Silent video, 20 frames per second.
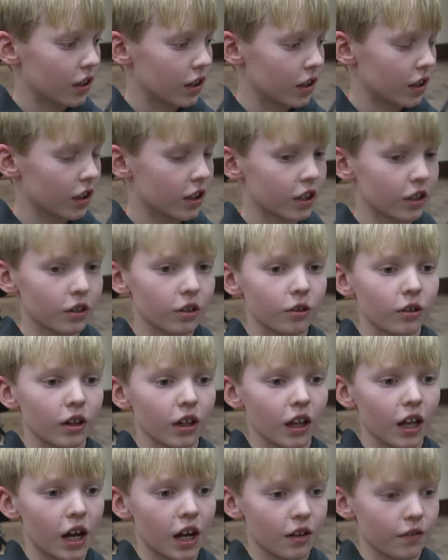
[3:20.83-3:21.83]
he can do a
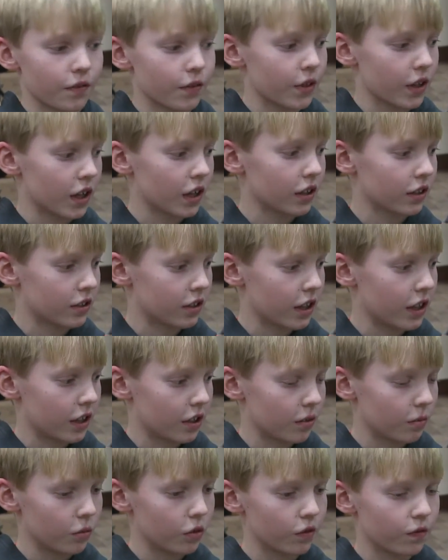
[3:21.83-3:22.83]
lot of things
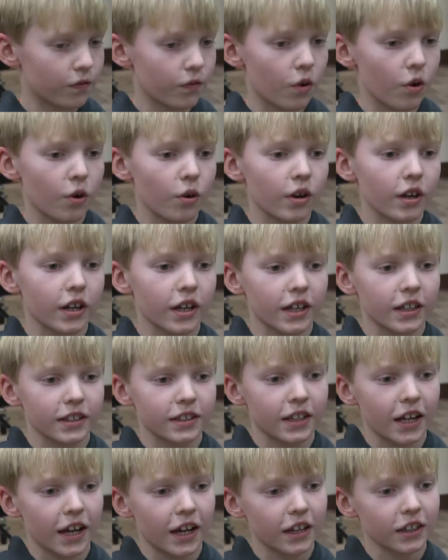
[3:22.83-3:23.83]
like move forward and
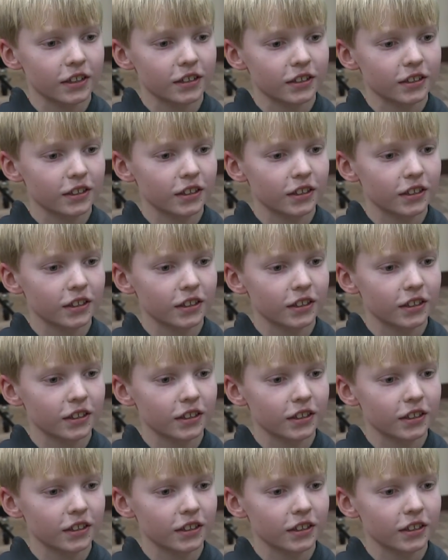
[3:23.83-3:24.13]
dance.